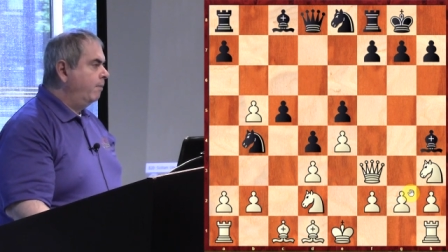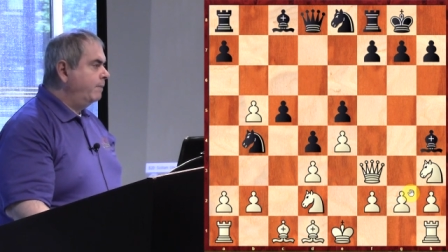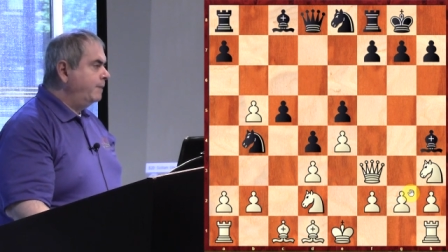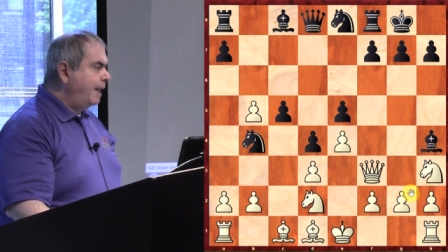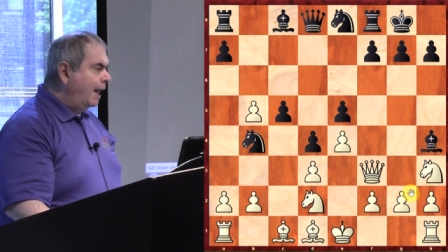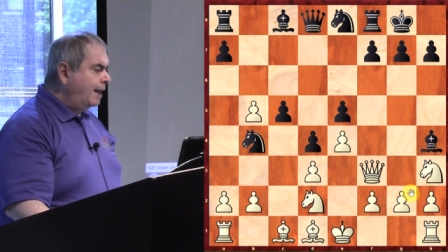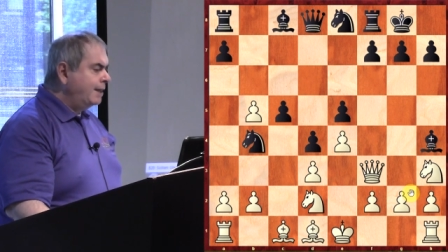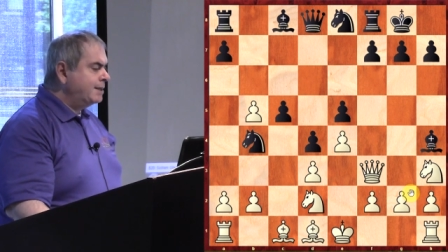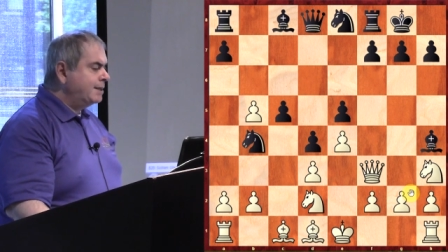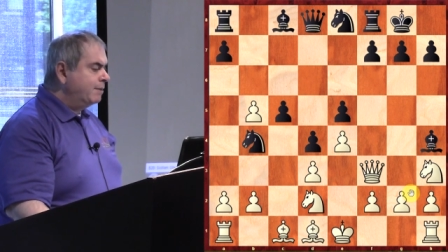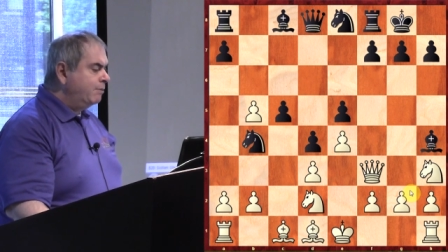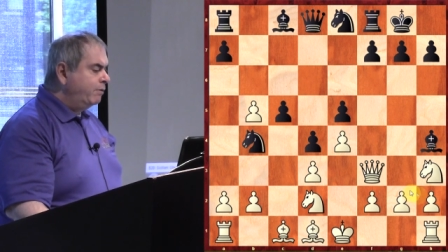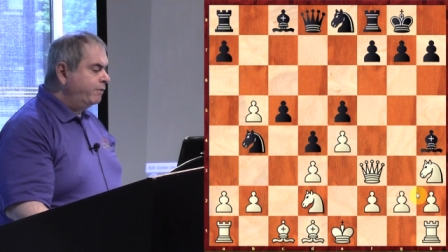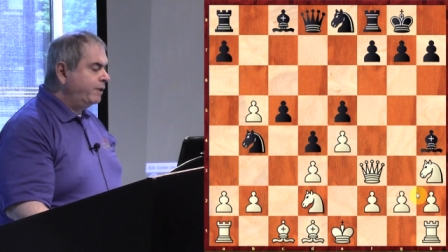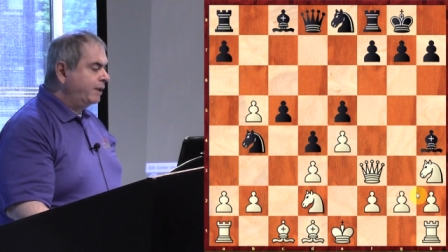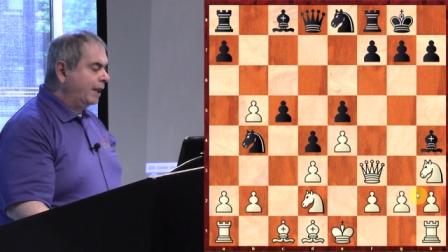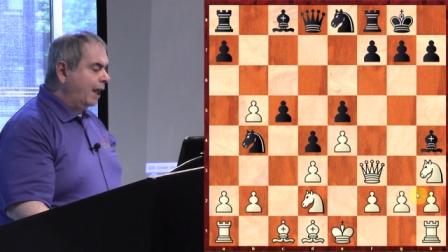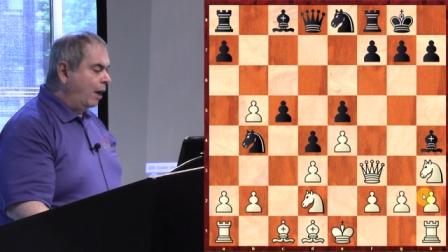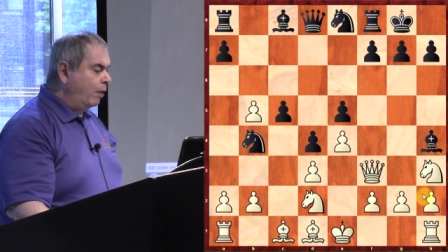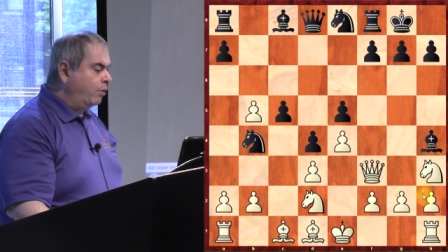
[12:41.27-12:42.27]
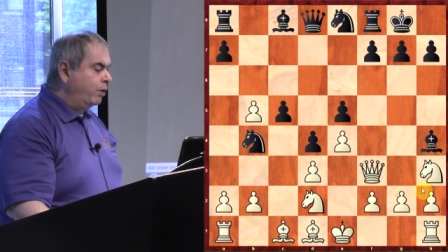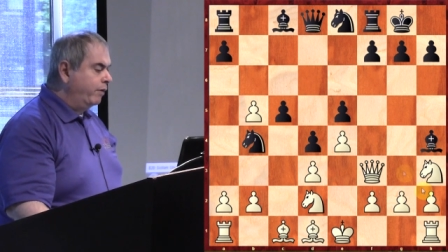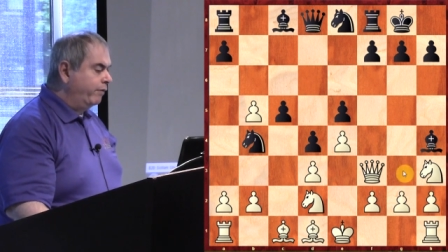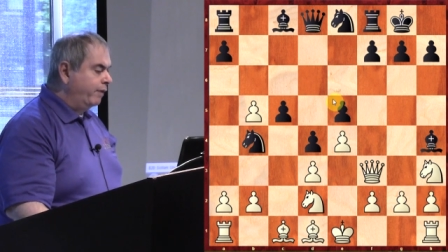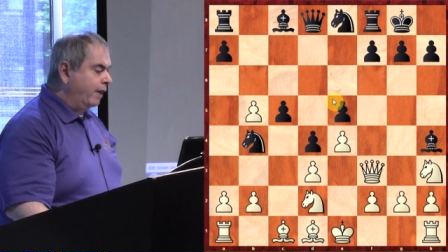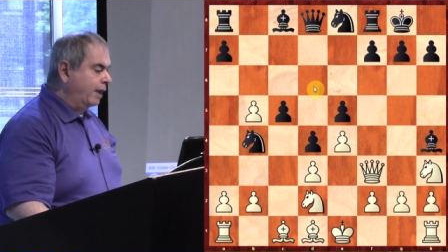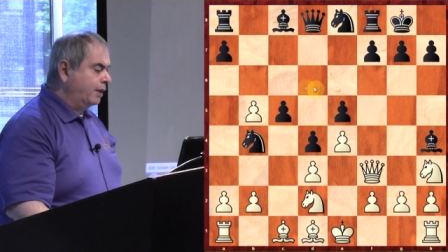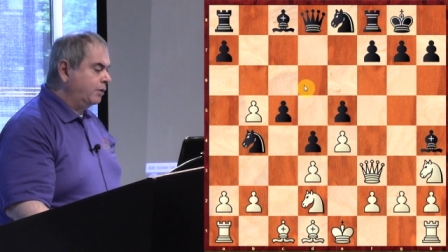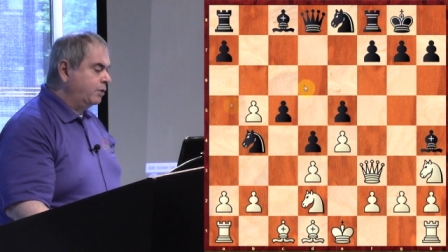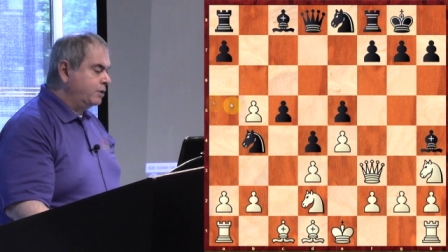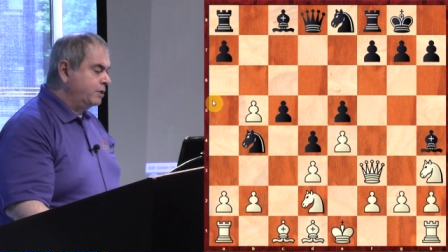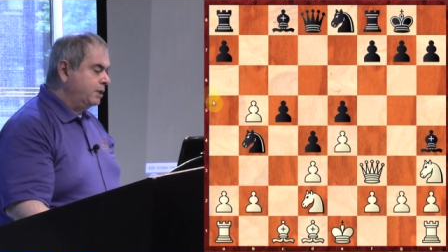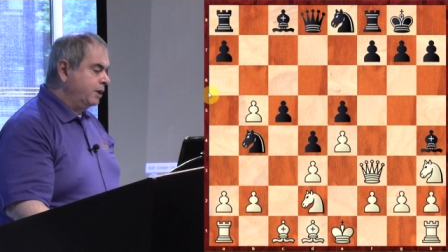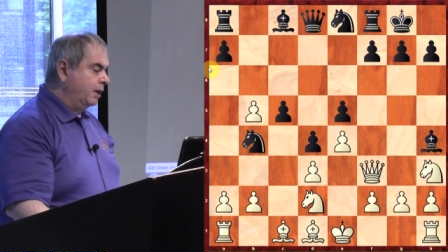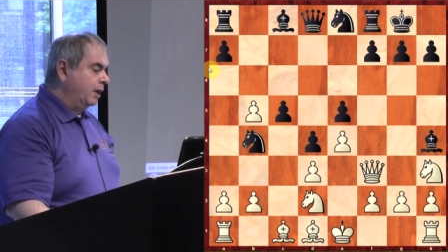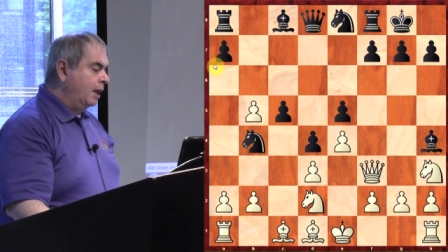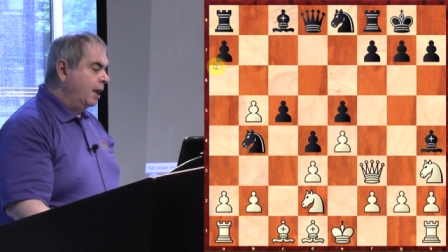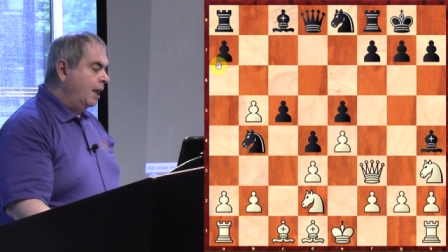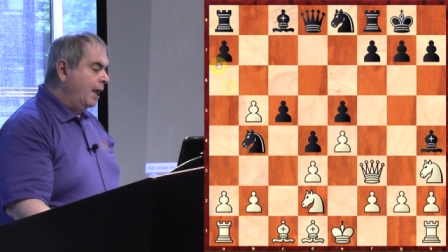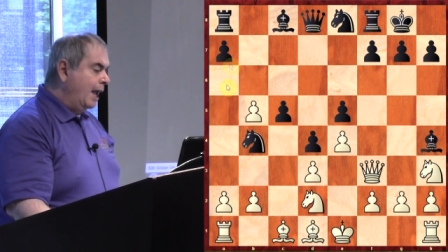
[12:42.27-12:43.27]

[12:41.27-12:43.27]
That is the move that I would have liked to see.